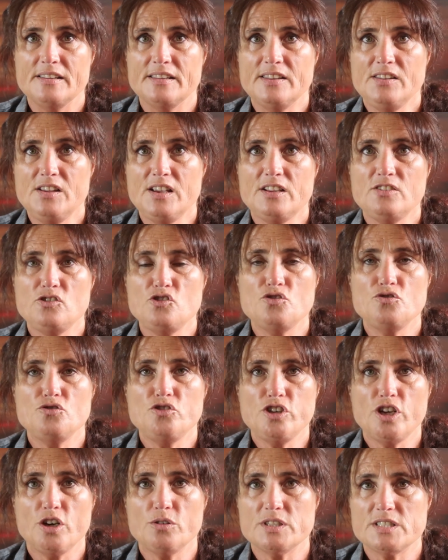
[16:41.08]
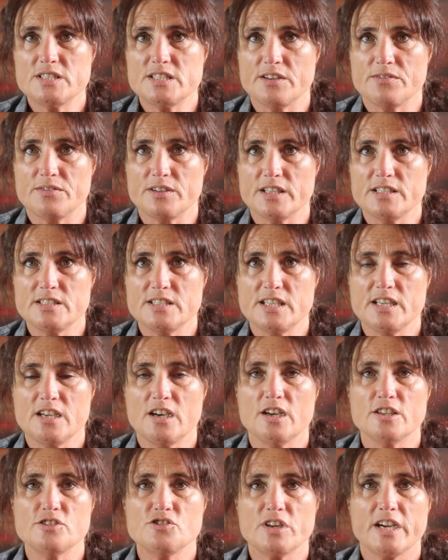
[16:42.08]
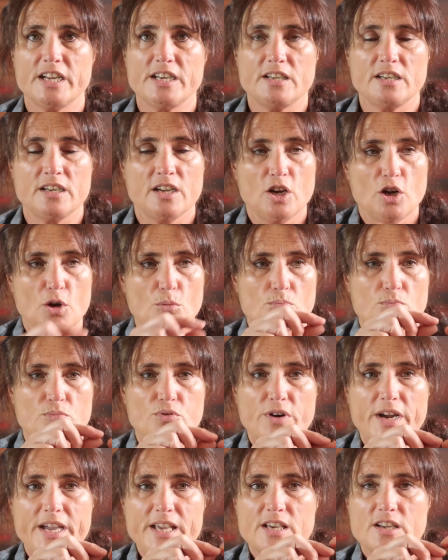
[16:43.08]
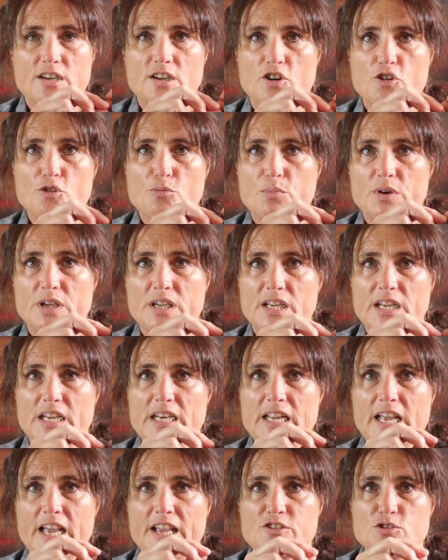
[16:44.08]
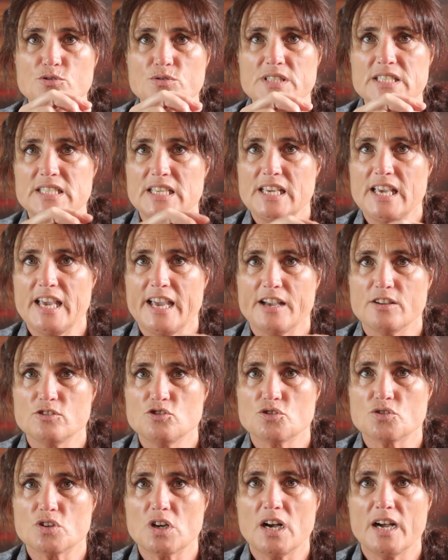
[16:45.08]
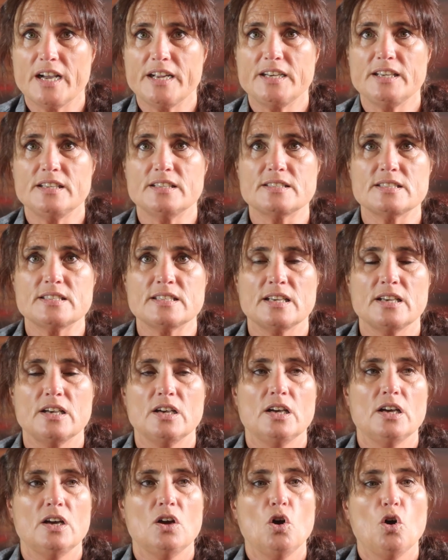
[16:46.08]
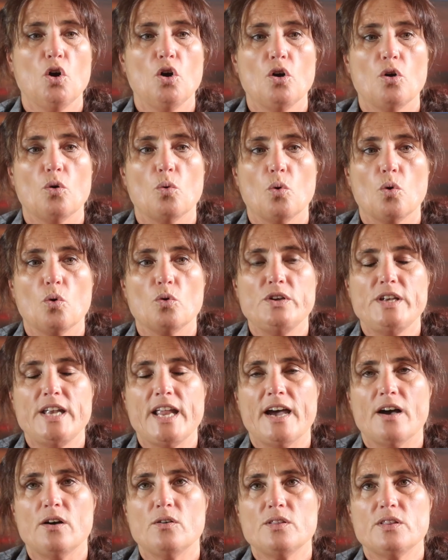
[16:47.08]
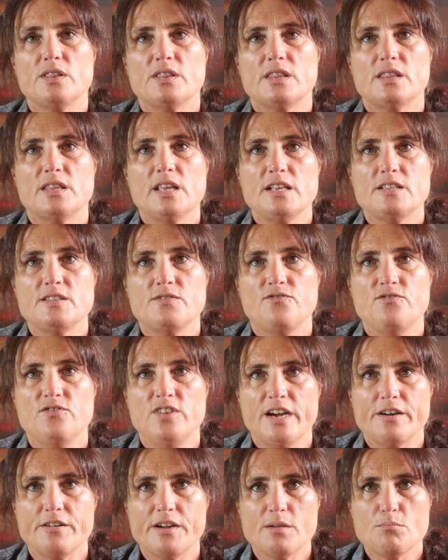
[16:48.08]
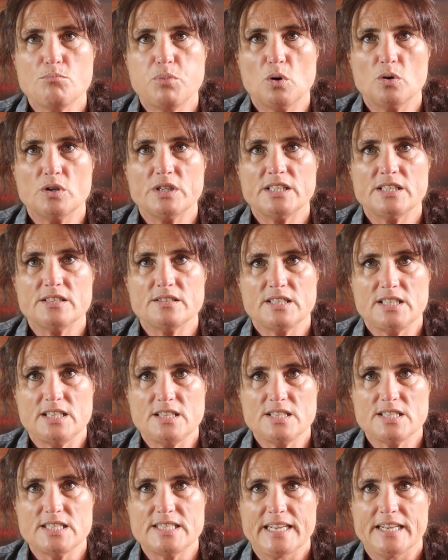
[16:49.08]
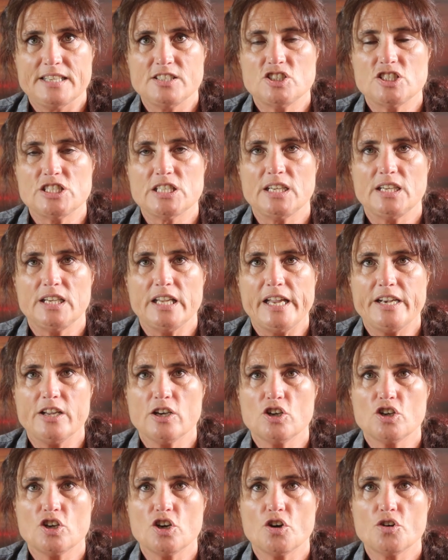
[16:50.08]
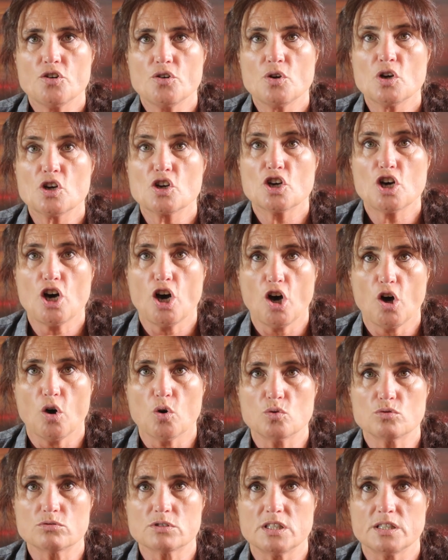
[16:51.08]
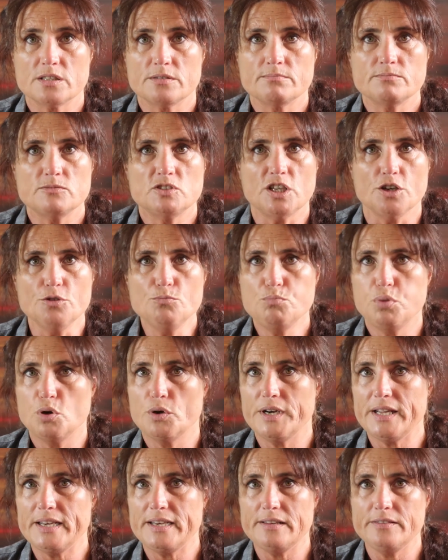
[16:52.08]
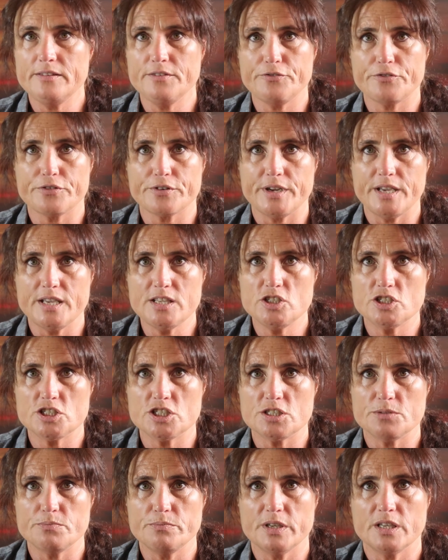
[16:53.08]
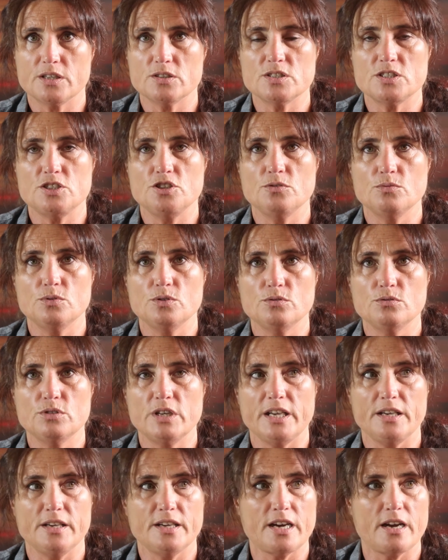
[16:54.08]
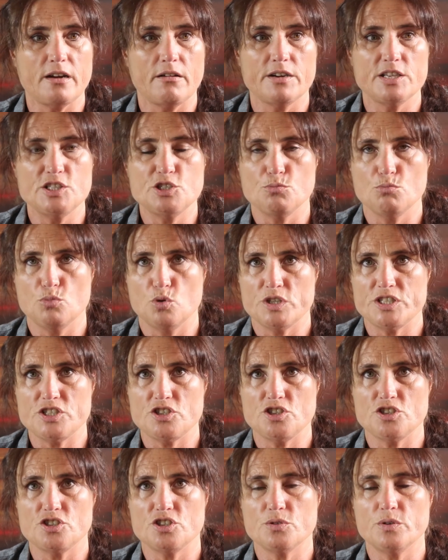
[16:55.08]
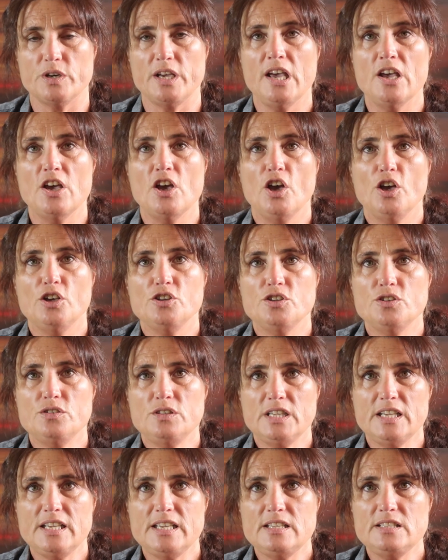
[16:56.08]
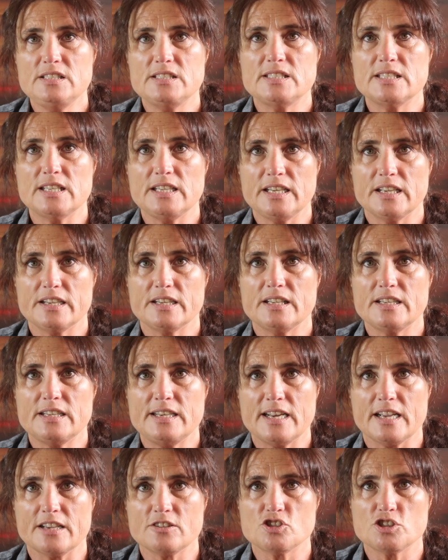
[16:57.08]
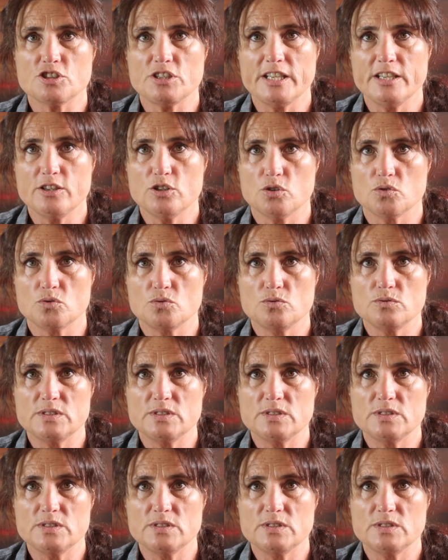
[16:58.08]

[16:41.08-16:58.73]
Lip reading: then you know it's definitely dehydrated. Break it open and you'll see how dry it is. Now, it's very important at this stage to let it go cold. Don't put it in the fridge because you will encourage moisture to it. You need to let it naturally cool